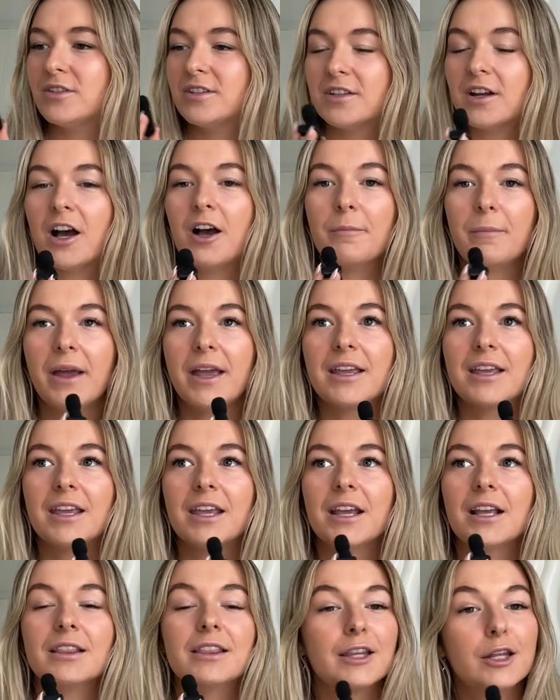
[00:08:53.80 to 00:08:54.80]
start
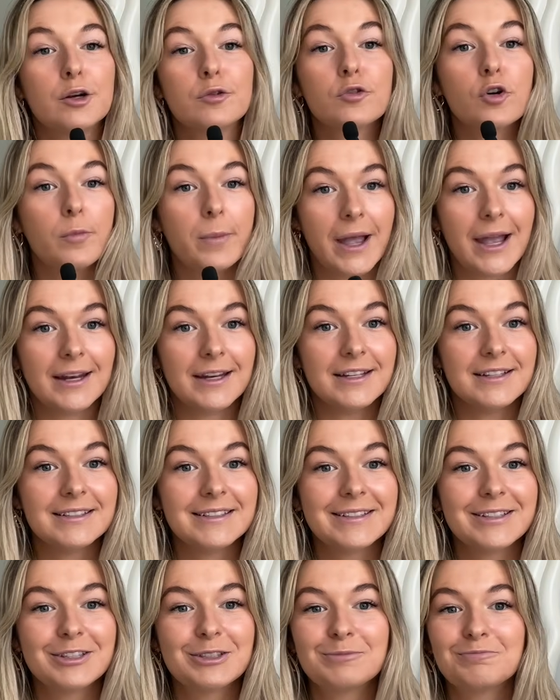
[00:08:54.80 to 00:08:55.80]
making literal
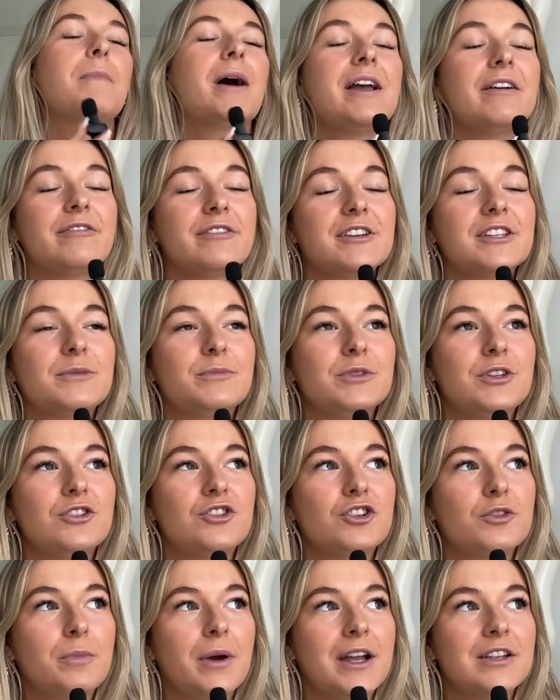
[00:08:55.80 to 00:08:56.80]
pennies. My first
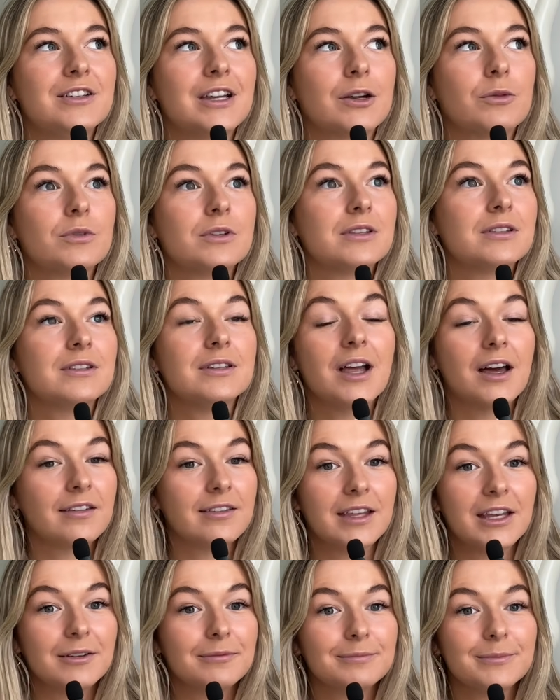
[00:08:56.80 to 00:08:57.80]
YouTube paycheck was
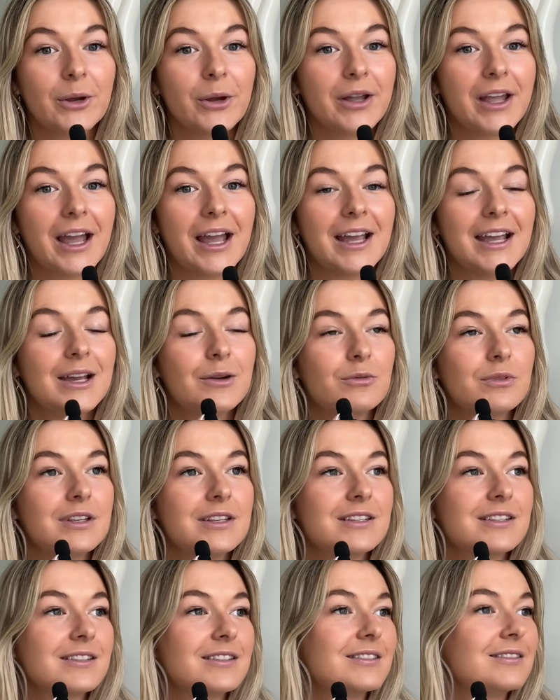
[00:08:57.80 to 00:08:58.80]
nothing, okay? It
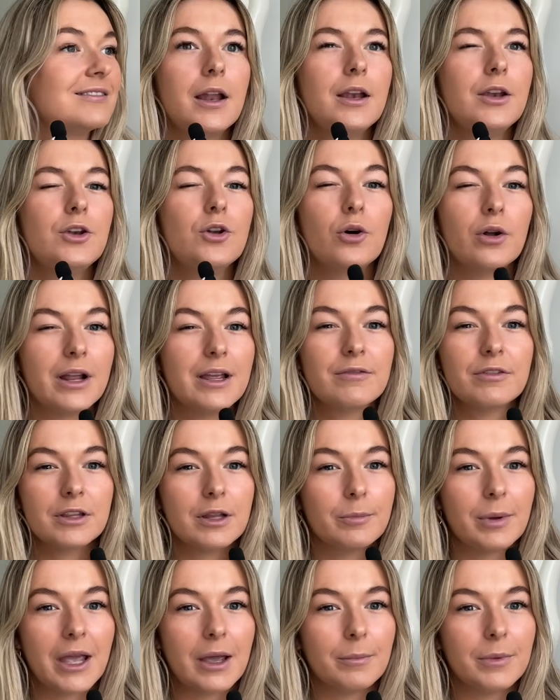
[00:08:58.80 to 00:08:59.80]
was not even the
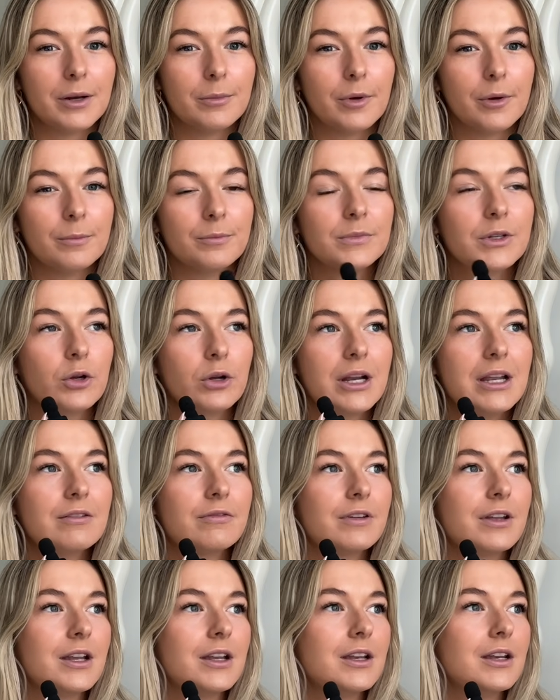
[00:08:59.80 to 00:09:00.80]
bare minimum, not
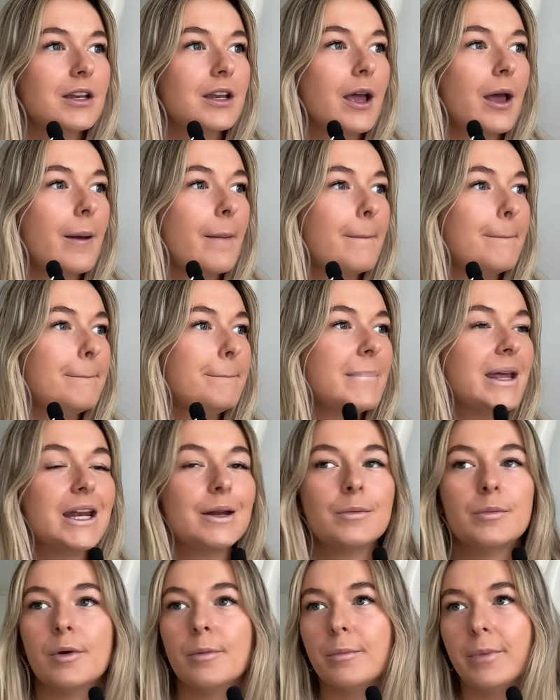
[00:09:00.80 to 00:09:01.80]
even
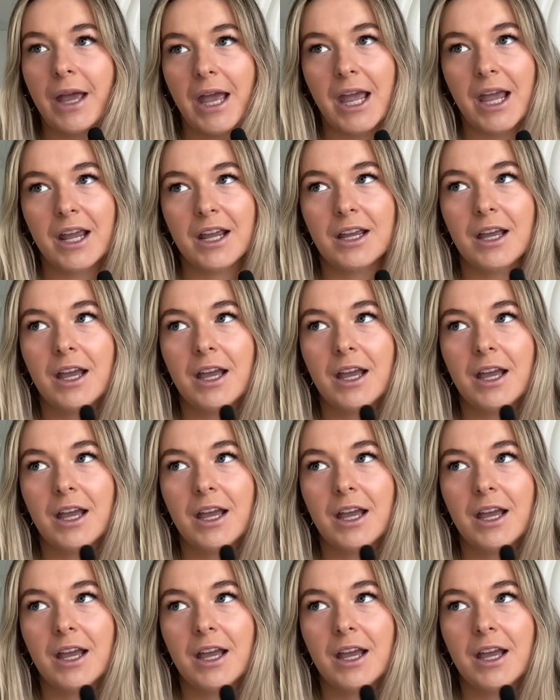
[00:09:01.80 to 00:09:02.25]
minimum pay.